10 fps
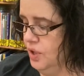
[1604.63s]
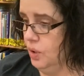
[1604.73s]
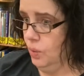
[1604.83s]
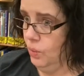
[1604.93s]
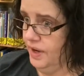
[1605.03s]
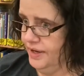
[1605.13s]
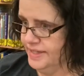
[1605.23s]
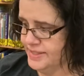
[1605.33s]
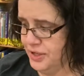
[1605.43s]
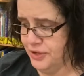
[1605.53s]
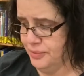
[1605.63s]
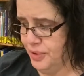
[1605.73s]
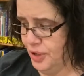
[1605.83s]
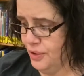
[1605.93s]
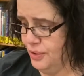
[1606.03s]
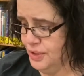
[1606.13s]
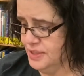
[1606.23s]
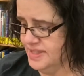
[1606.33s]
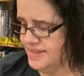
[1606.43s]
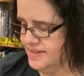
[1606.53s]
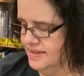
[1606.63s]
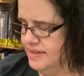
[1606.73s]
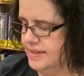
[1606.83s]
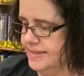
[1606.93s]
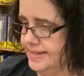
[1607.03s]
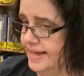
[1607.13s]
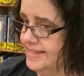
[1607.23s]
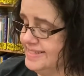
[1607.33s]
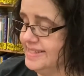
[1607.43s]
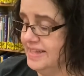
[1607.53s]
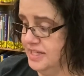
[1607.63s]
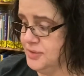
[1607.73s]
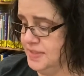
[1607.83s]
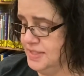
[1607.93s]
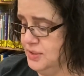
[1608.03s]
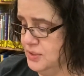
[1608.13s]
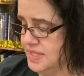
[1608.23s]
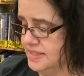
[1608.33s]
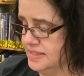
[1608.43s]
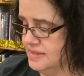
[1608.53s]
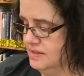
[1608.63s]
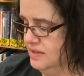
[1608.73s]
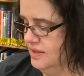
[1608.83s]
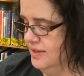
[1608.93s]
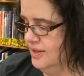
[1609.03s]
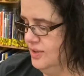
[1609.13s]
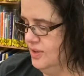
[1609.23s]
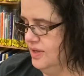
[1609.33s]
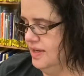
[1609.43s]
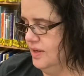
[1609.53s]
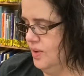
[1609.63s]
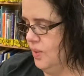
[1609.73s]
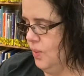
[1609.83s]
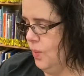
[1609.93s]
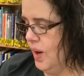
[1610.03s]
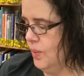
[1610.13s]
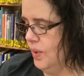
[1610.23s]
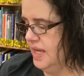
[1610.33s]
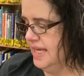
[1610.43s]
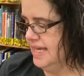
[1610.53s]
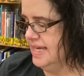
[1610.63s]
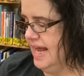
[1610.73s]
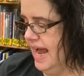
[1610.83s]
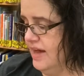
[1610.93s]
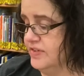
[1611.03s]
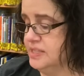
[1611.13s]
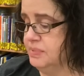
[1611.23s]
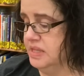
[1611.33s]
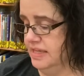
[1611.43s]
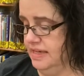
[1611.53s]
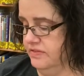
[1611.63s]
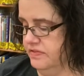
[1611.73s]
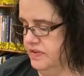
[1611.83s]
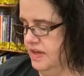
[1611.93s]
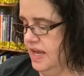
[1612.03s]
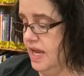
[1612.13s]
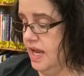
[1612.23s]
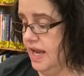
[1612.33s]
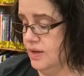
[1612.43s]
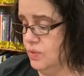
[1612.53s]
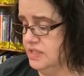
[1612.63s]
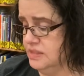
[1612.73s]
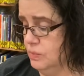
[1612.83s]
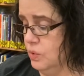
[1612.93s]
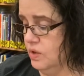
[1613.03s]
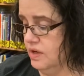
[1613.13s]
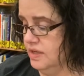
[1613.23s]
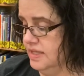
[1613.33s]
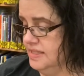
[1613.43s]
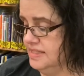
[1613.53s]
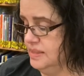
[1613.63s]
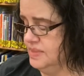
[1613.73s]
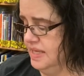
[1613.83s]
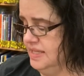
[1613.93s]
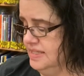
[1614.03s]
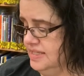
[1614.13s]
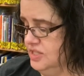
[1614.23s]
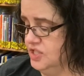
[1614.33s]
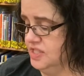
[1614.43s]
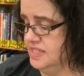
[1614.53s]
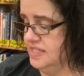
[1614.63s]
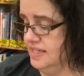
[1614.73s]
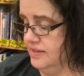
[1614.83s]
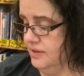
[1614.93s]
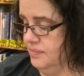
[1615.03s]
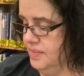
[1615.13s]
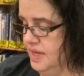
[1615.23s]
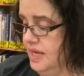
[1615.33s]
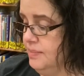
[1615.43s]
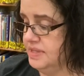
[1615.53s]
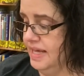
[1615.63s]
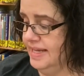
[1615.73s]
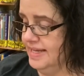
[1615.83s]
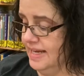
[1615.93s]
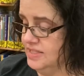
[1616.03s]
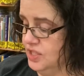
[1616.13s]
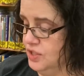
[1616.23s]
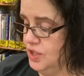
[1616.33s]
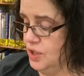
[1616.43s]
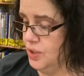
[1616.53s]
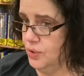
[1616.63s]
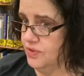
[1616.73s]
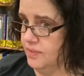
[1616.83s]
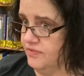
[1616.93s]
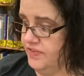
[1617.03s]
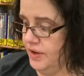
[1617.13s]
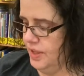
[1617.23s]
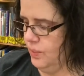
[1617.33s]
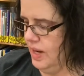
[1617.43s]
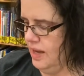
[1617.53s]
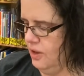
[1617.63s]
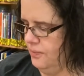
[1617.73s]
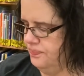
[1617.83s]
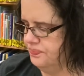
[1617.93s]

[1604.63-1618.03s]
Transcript: Where he saw the borrowers? Yes, that's what he told us. What he'd have us believe. And what's more, it seems that he didn't just see them, but that he got to know them very well.